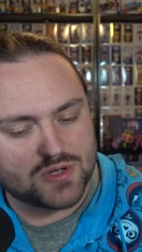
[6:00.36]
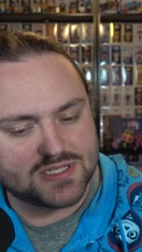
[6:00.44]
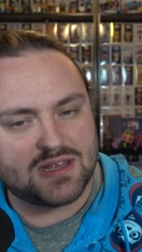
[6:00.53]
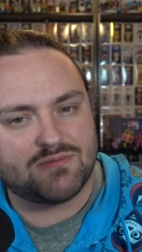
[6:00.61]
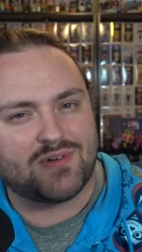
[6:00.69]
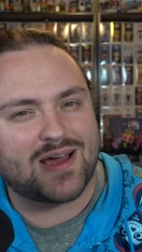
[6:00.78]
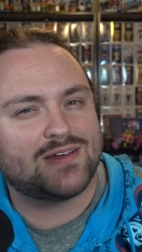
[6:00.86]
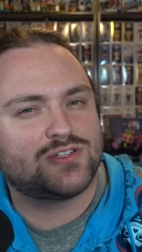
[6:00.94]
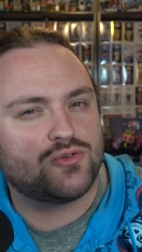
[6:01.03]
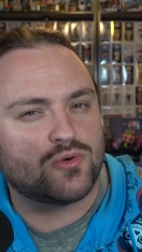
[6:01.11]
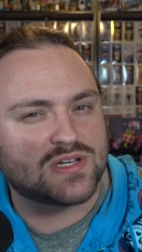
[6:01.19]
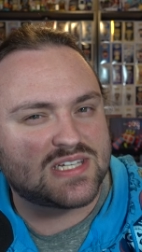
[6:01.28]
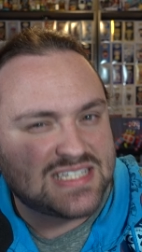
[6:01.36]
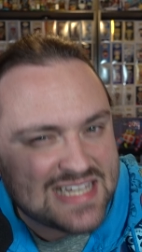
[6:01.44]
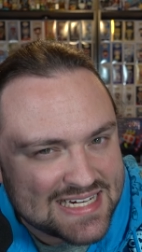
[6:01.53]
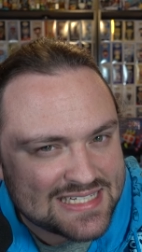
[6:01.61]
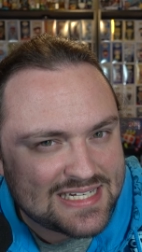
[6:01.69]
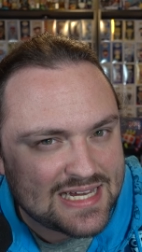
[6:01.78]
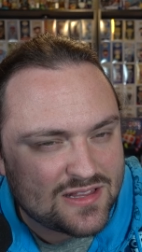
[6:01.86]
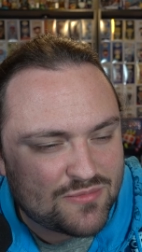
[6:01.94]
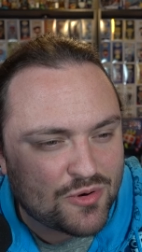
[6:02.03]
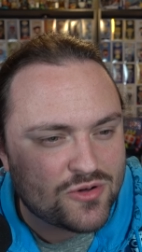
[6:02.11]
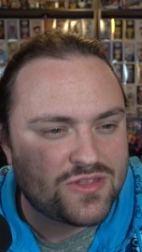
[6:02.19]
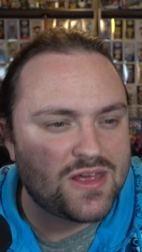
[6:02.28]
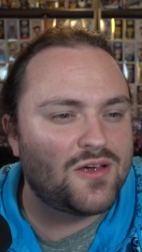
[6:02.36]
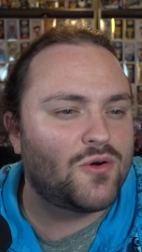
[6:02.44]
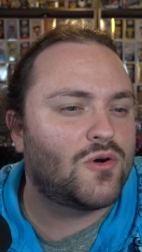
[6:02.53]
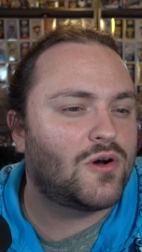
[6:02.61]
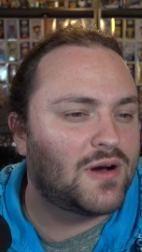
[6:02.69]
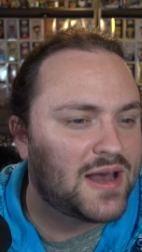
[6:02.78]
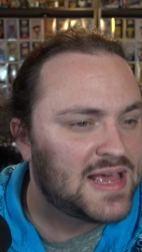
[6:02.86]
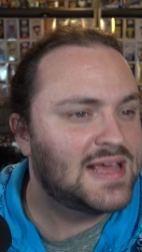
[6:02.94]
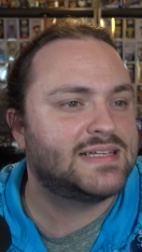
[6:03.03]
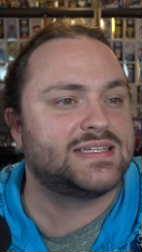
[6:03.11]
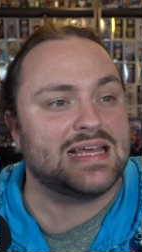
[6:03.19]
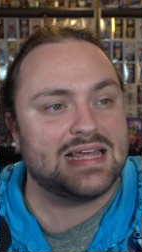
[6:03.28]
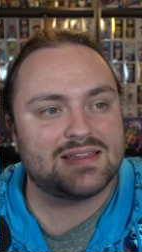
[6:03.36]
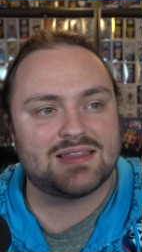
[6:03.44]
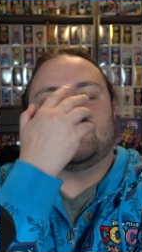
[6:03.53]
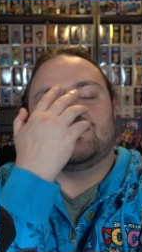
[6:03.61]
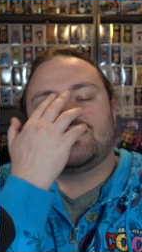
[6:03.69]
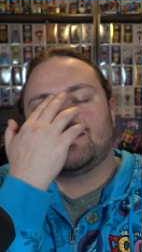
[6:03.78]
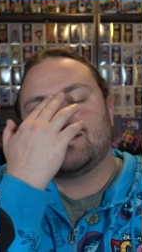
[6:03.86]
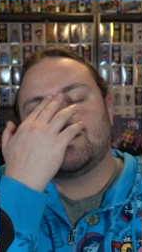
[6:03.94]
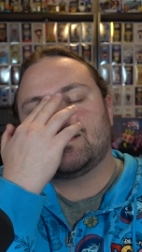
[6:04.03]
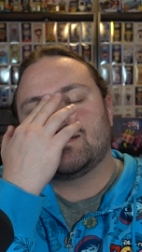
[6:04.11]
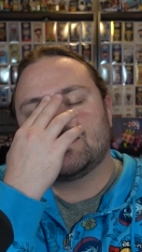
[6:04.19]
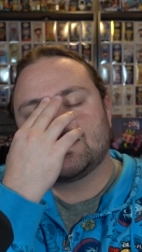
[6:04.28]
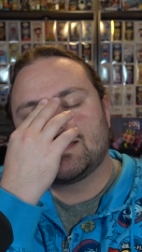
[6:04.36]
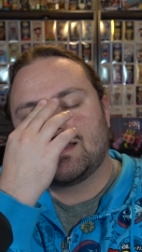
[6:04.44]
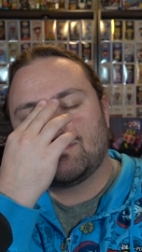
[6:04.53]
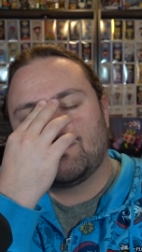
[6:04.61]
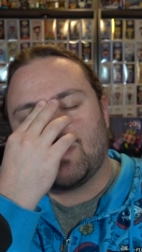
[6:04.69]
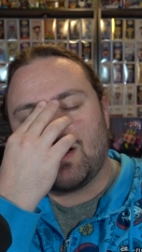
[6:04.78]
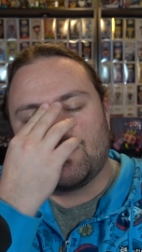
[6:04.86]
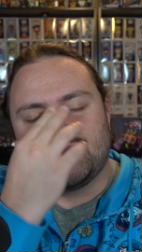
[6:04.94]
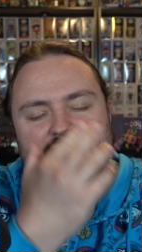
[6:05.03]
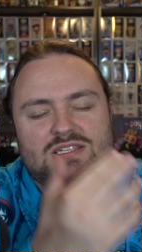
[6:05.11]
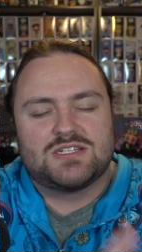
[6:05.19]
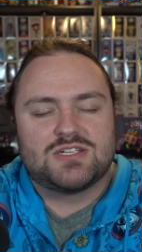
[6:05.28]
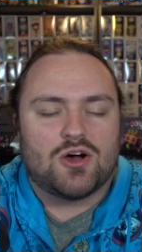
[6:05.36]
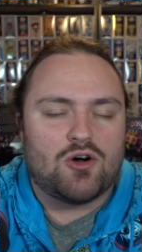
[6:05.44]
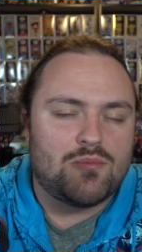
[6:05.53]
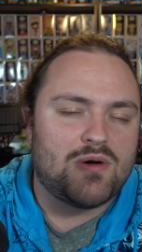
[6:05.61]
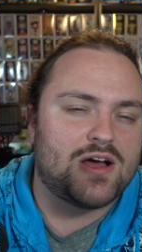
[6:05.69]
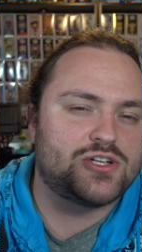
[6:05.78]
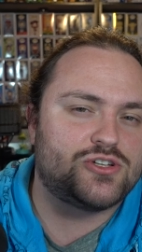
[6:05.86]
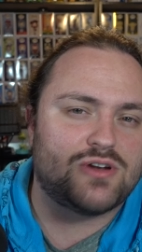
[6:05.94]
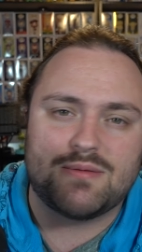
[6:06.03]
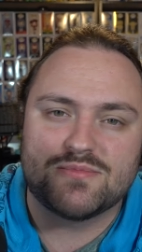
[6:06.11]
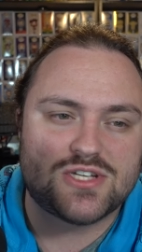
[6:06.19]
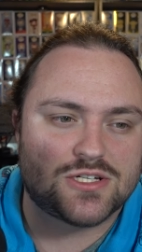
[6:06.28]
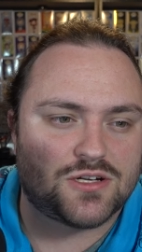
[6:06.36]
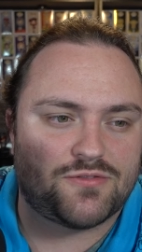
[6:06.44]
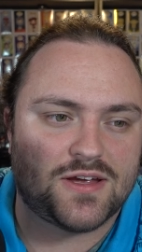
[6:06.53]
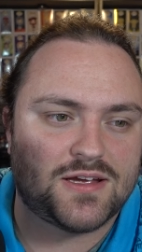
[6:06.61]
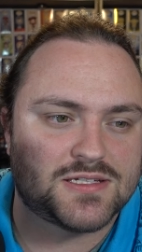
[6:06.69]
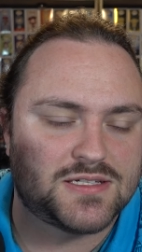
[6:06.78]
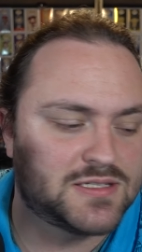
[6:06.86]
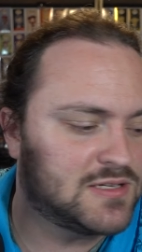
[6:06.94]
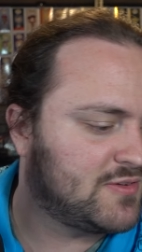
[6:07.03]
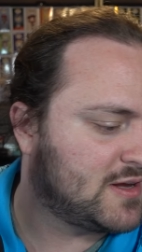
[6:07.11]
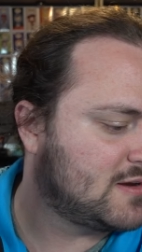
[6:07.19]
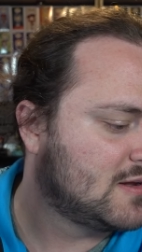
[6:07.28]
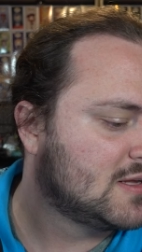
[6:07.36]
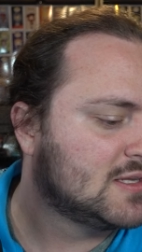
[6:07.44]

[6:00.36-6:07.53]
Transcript: wasn't invited to her 16th birthday or her 18th? Oh, this is gonna bother me so much, dude. I'm such a fakest Disney fan.